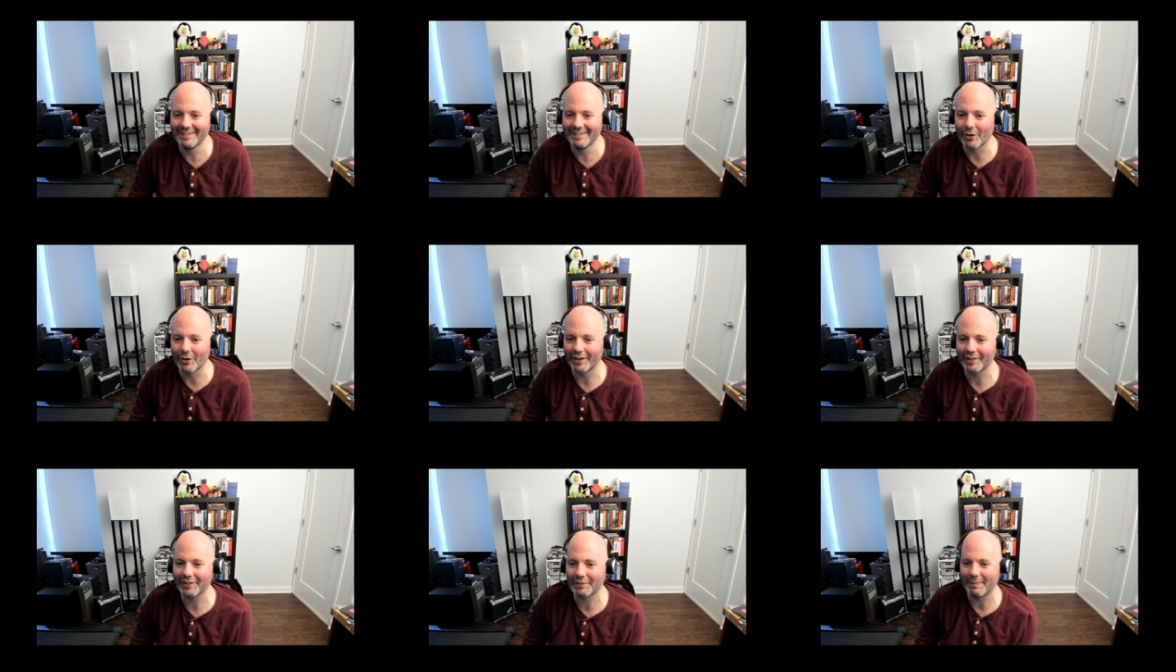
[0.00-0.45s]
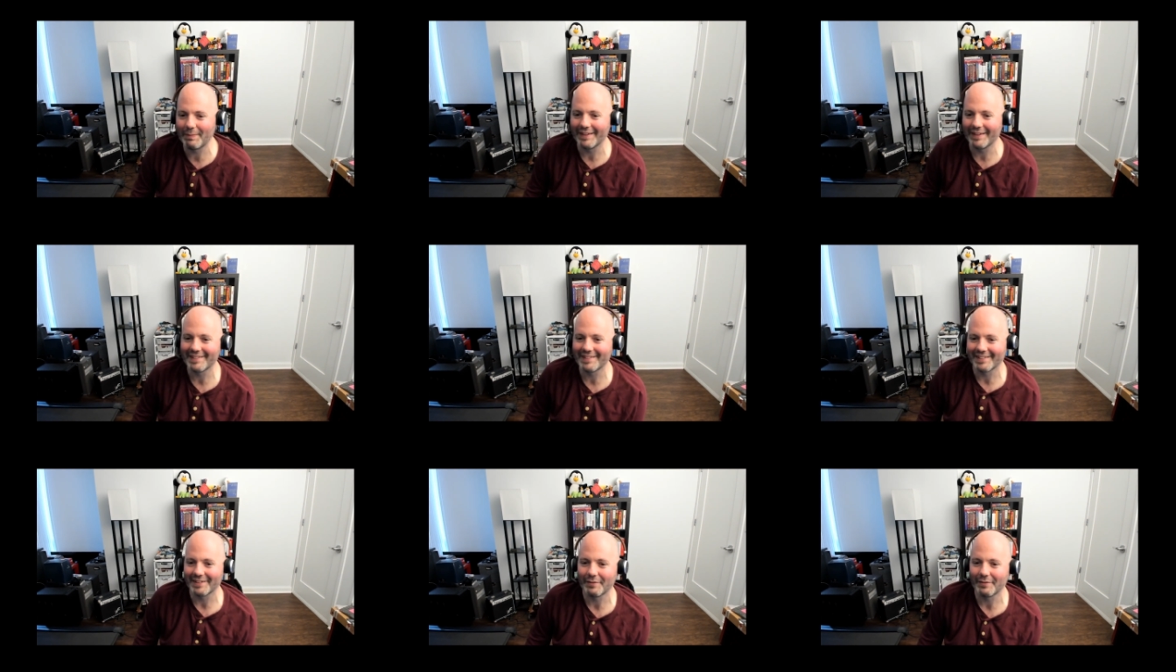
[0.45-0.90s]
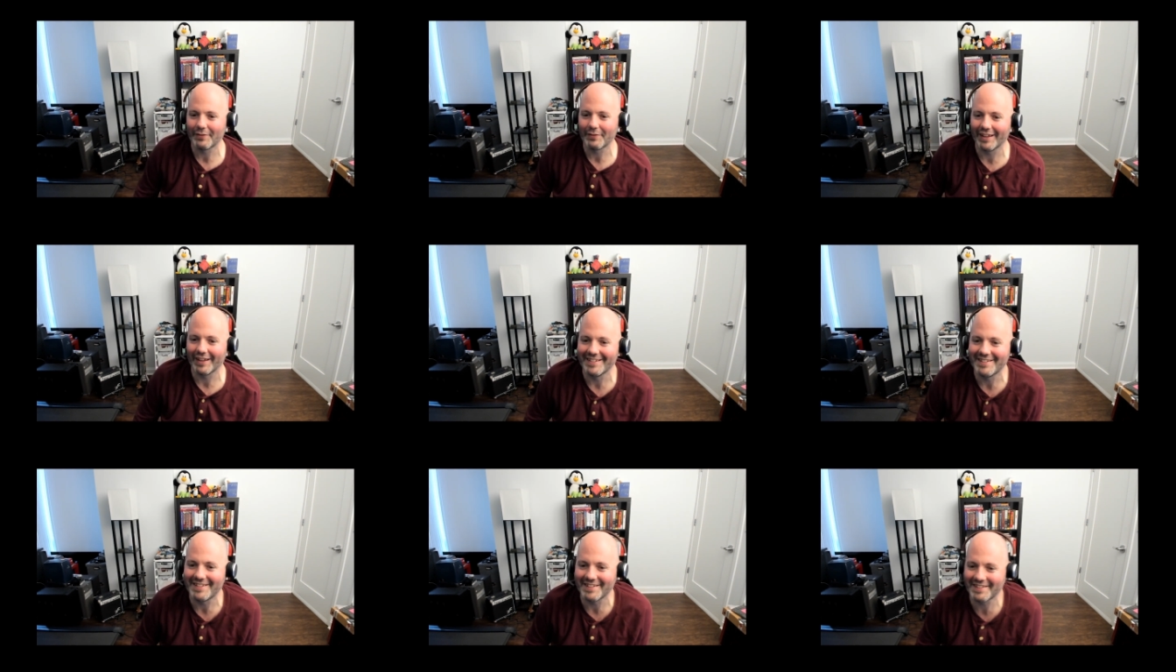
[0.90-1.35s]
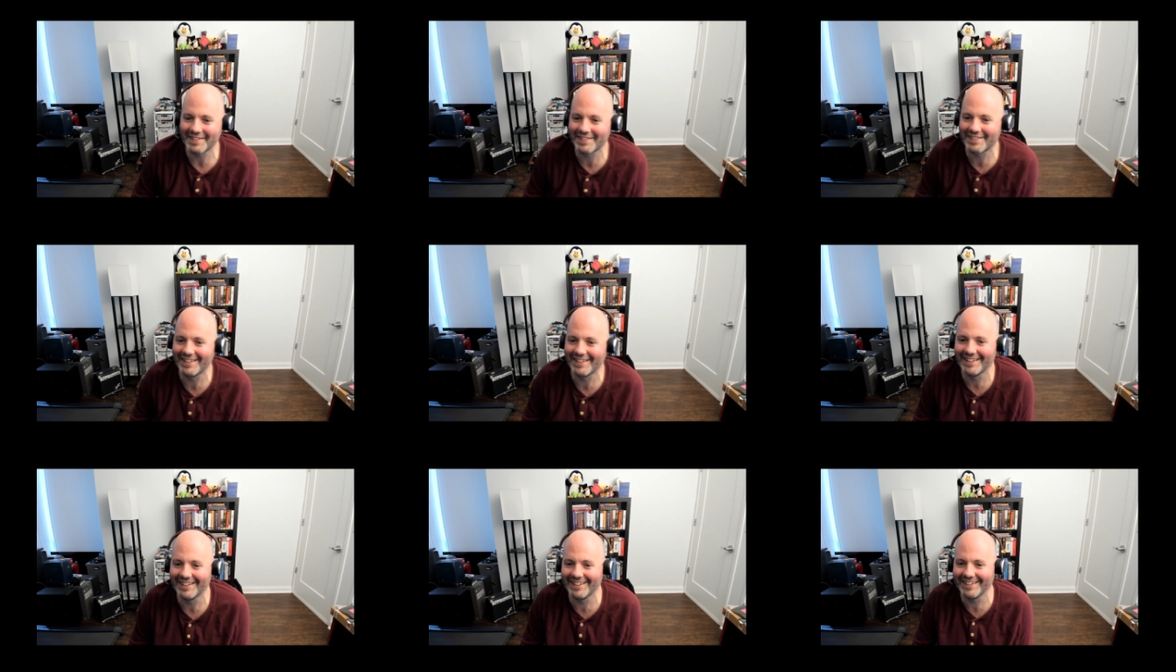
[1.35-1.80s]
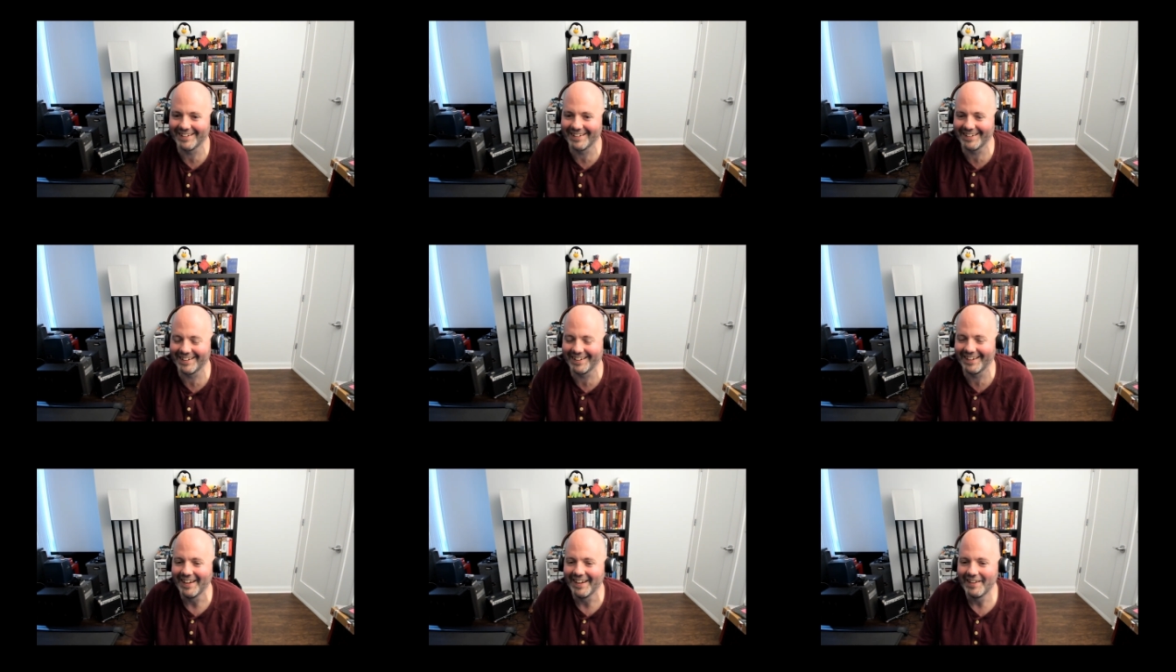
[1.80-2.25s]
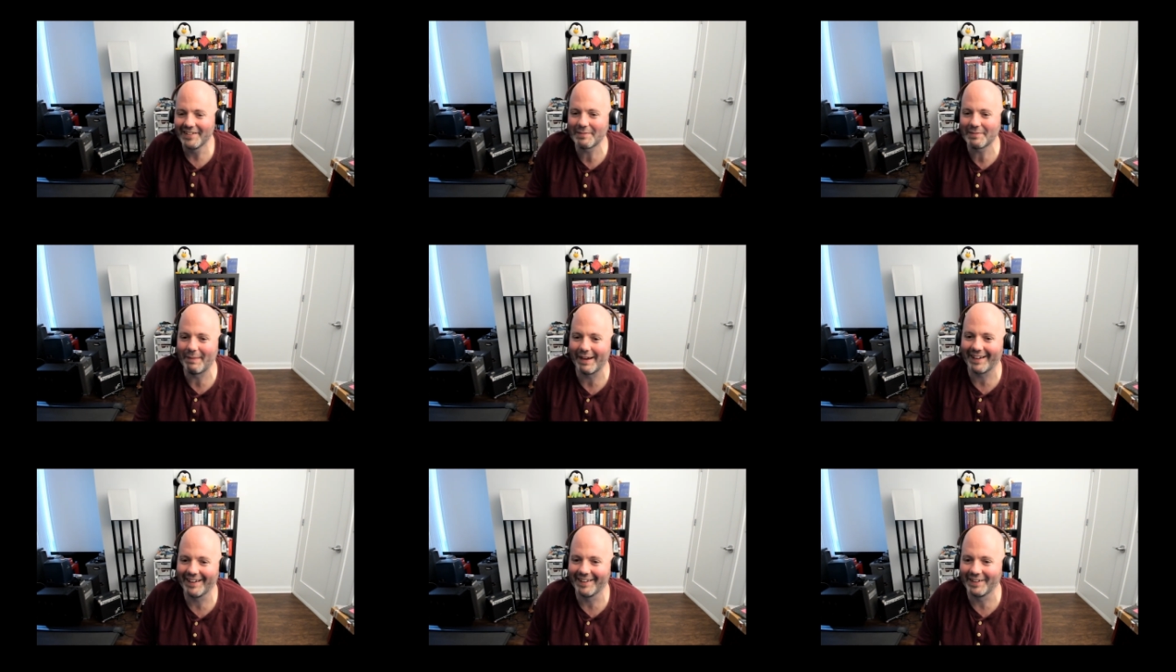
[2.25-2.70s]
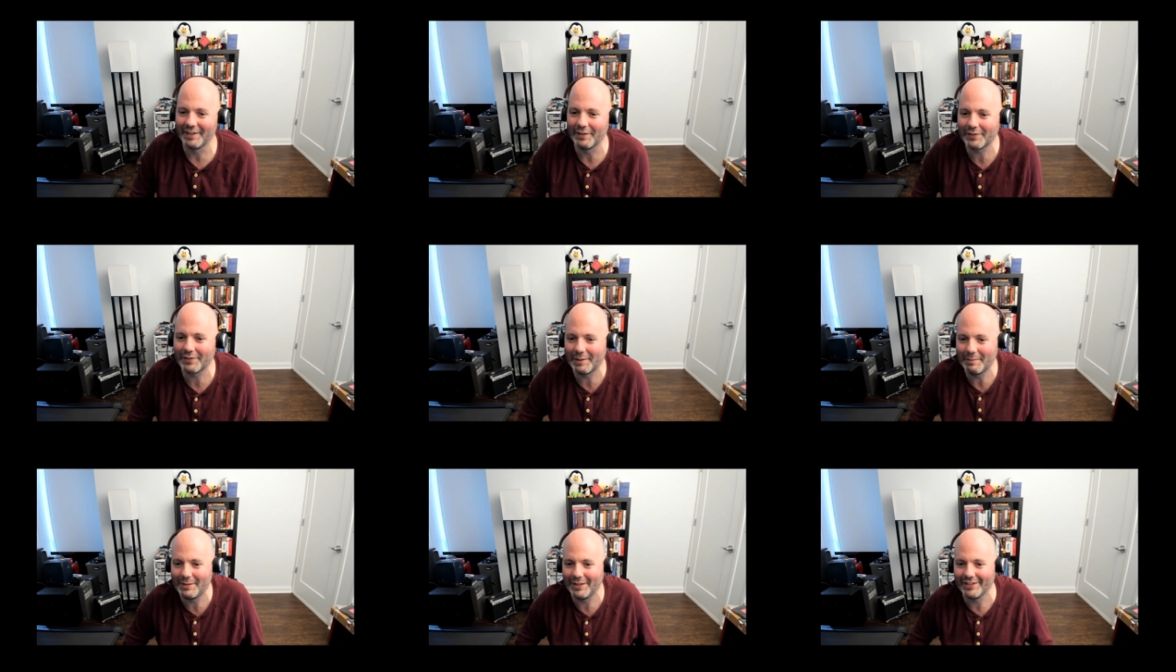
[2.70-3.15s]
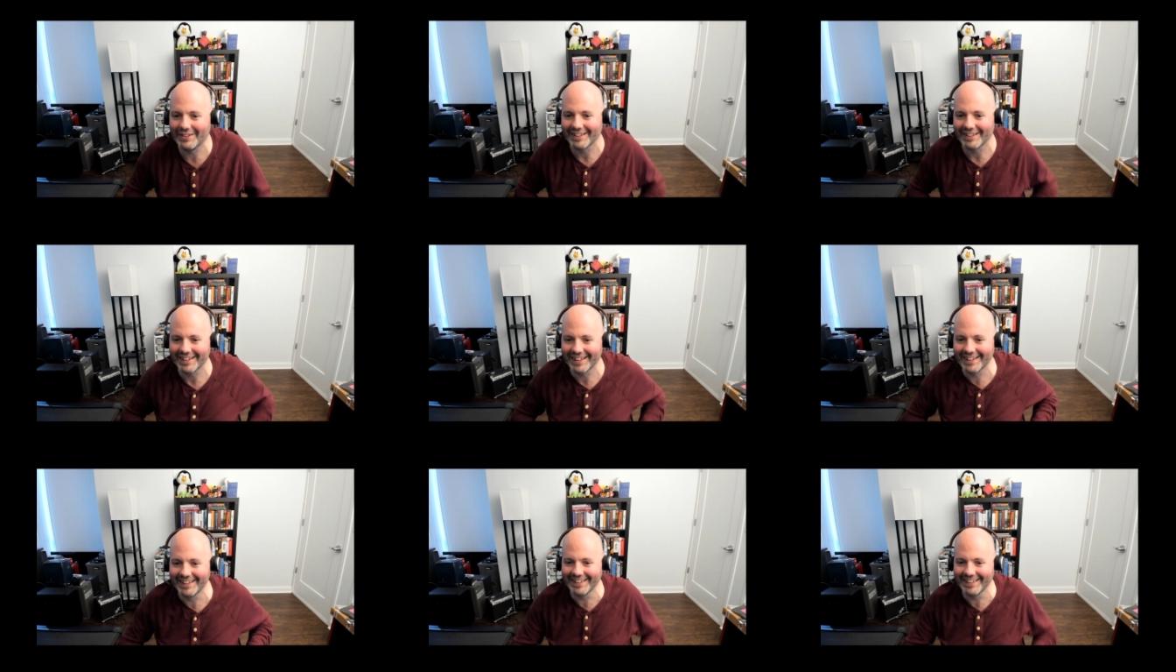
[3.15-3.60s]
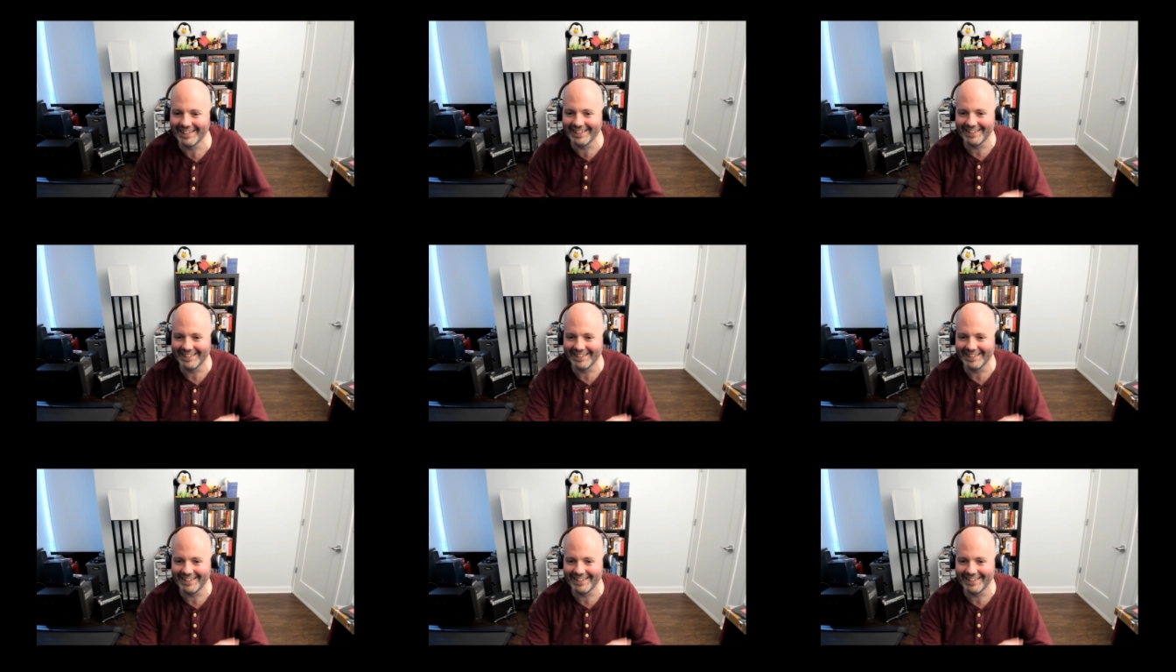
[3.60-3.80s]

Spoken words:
more expensive than just speculative computing.